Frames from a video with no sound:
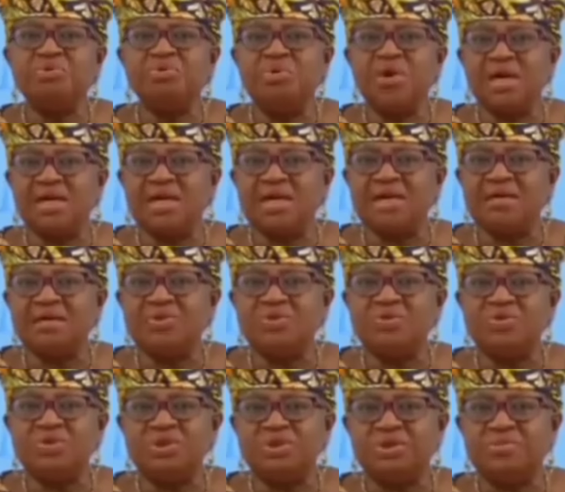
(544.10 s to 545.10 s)
from Douala
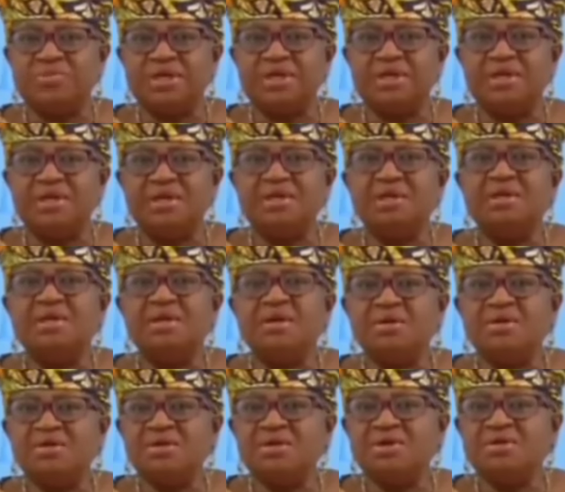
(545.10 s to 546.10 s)
to Durban,
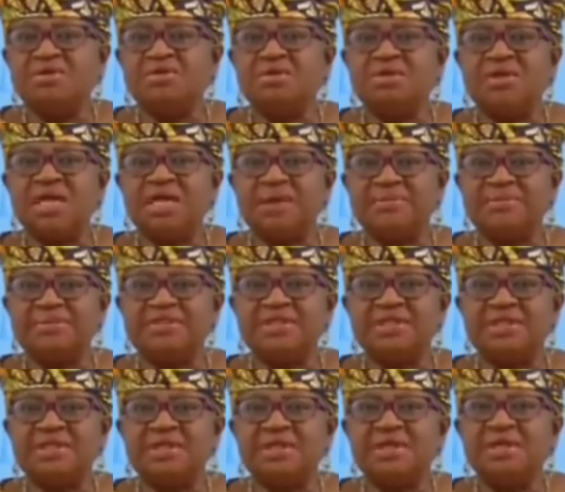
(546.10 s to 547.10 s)
London to
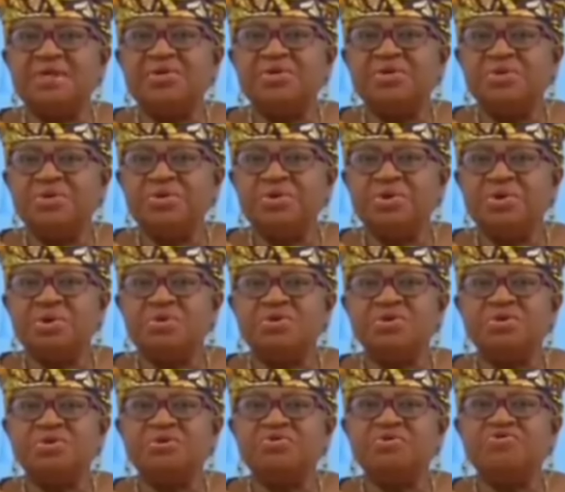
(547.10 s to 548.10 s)
Leipzig, New
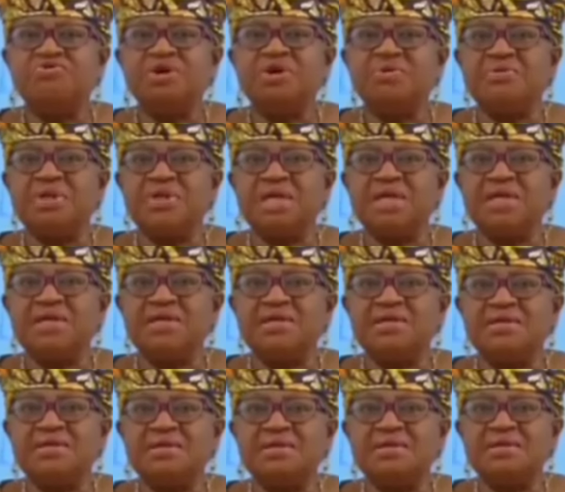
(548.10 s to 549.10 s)
York to
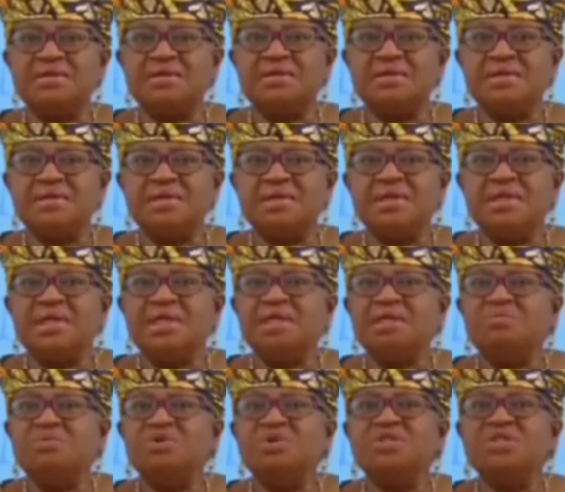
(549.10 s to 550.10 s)
Newfoundland.
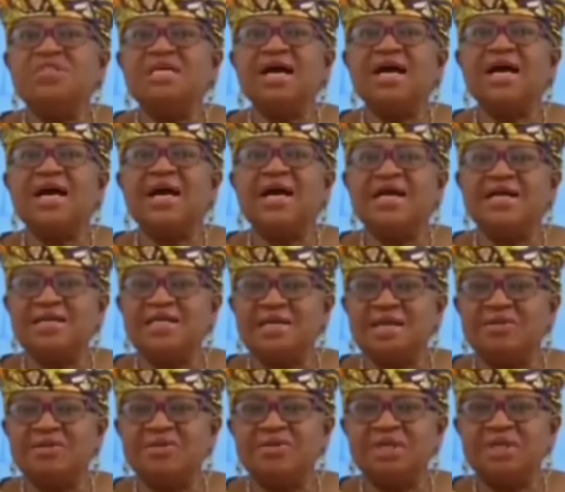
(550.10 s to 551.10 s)
Igbos are
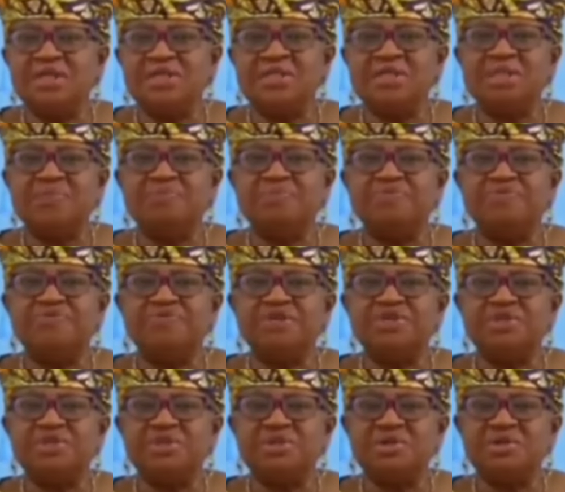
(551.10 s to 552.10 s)
highly educated
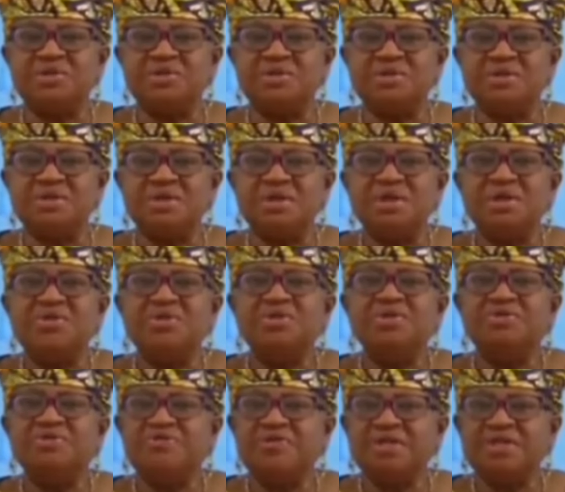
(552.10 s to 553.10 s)
professionals,
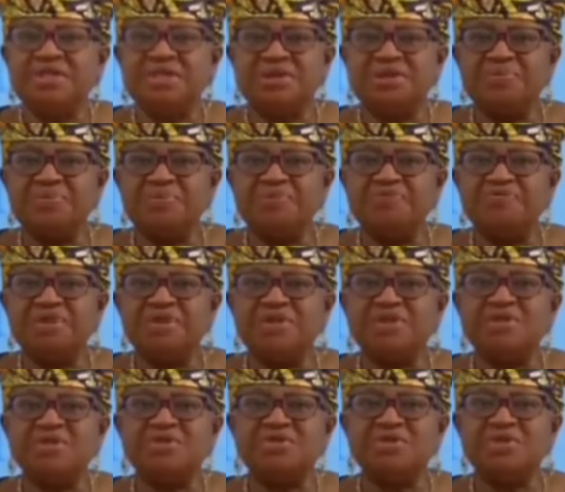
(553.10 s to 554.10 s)
university
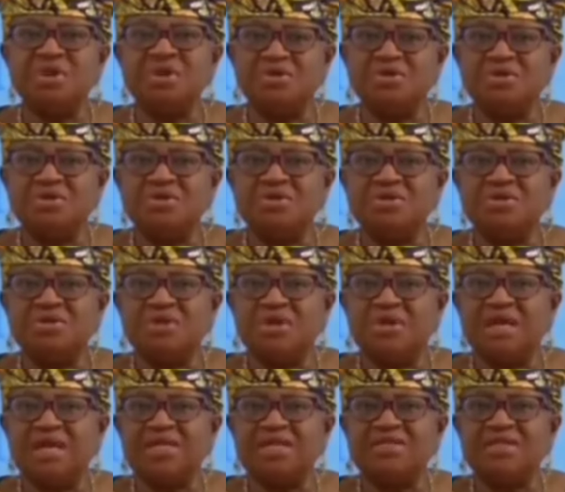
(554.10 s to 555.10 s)
professors, doctors,
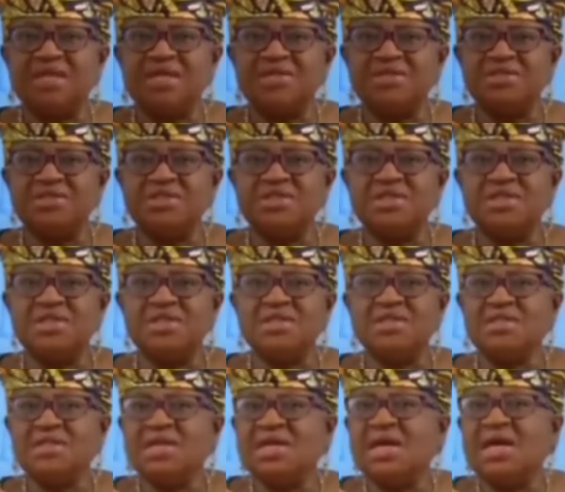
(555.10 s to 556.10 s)
lawyers,
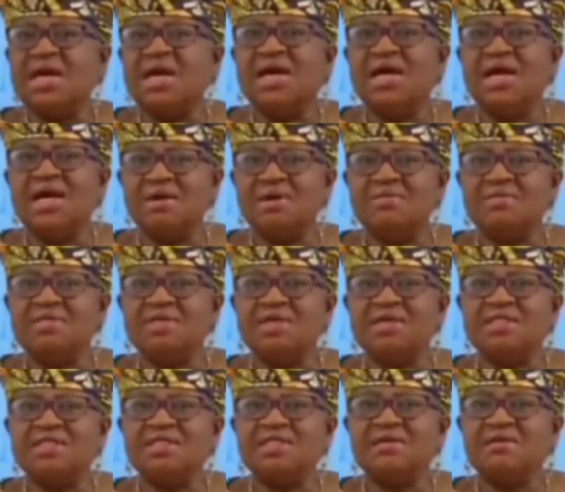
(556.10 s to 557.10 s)
engineers,
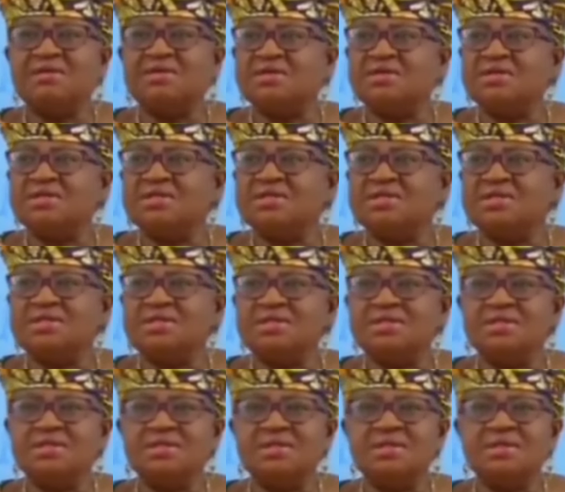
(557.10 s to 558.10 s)
accountants and
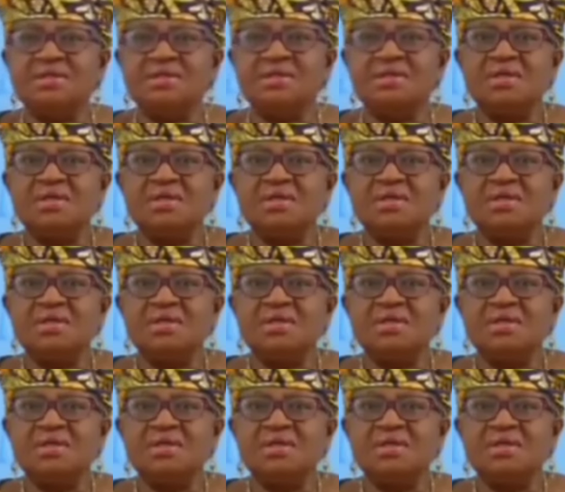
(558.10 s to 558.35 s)
nurses,